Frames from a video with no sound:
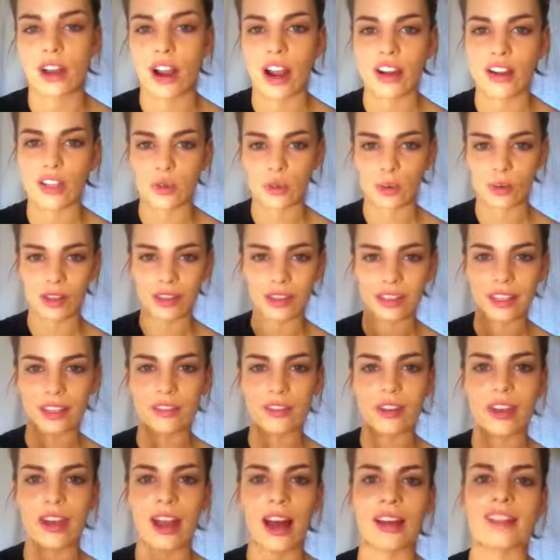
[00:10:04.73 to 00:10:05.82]
I just want to leave
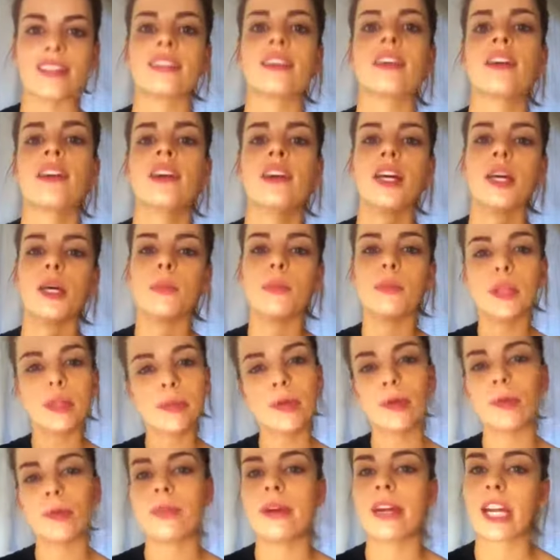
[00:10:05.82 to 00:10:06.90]
it as
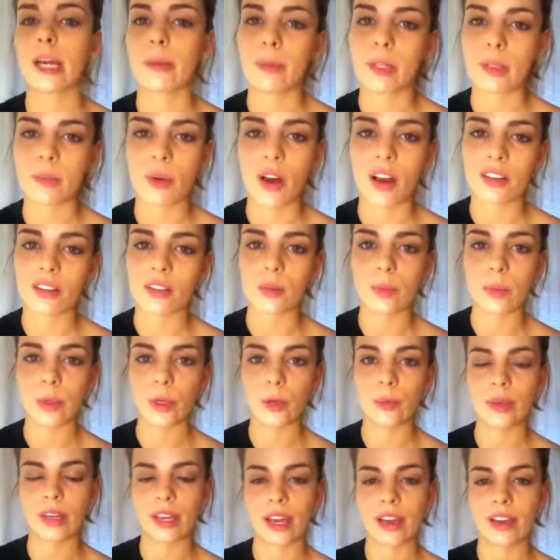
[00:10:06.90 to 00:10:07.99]
minimal makeup as possible
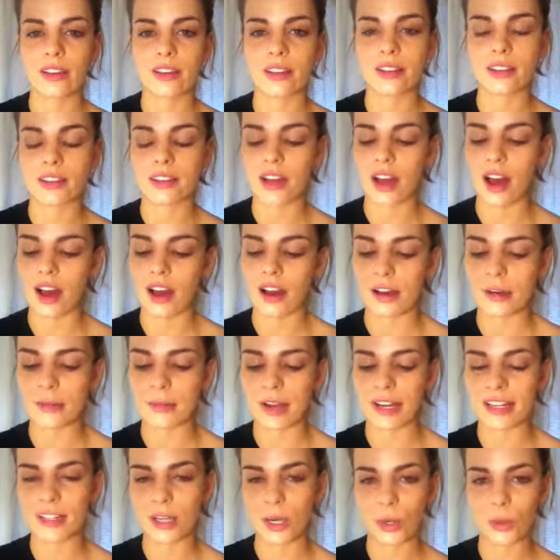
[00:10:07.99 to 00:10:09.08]
because
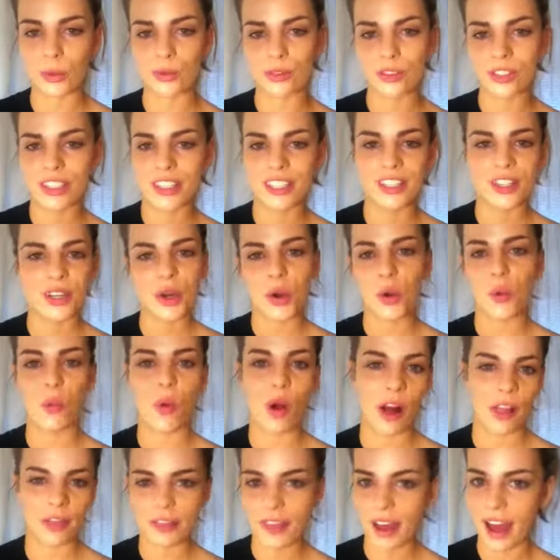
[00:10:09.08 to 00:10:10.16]
I don't
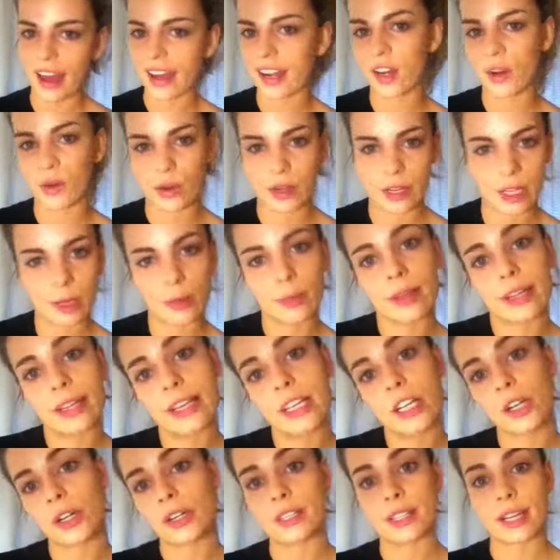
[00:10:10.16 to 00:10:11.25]
want that area to be
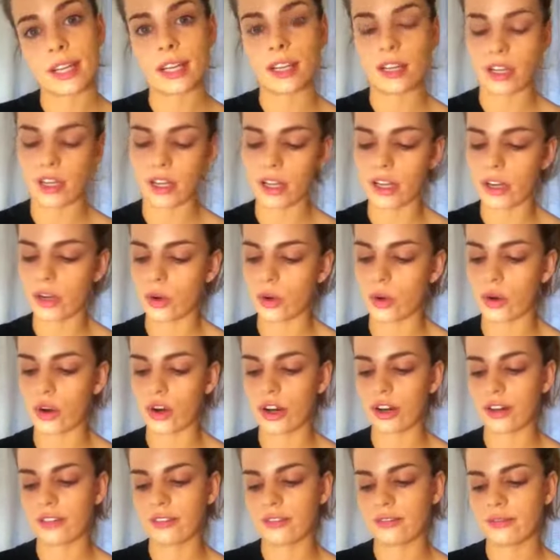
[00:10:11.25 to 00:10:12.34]
irritated or
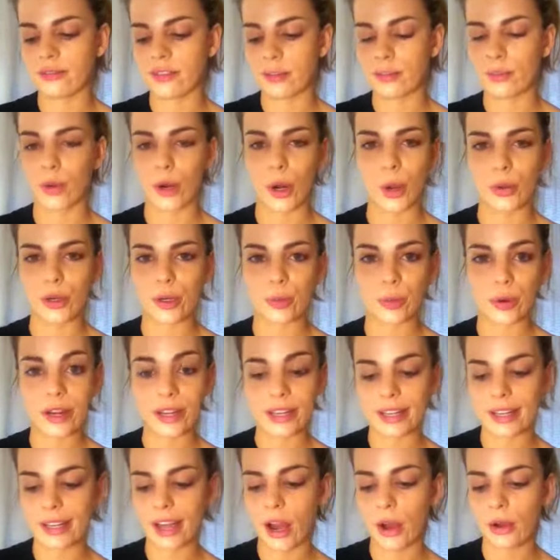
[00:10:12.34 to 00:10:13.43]
prone to
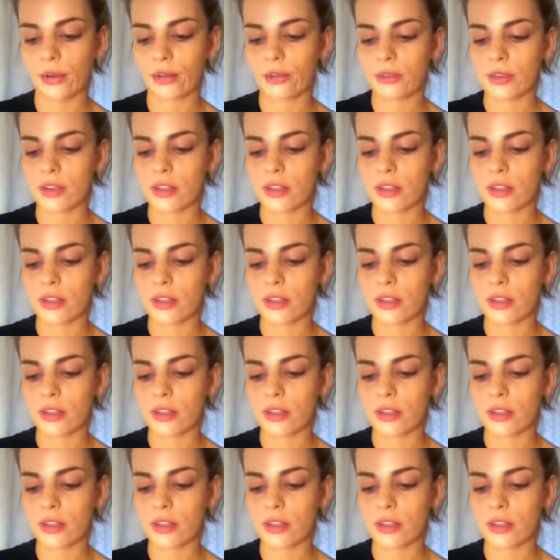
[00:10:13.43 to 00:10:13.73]
breaking out.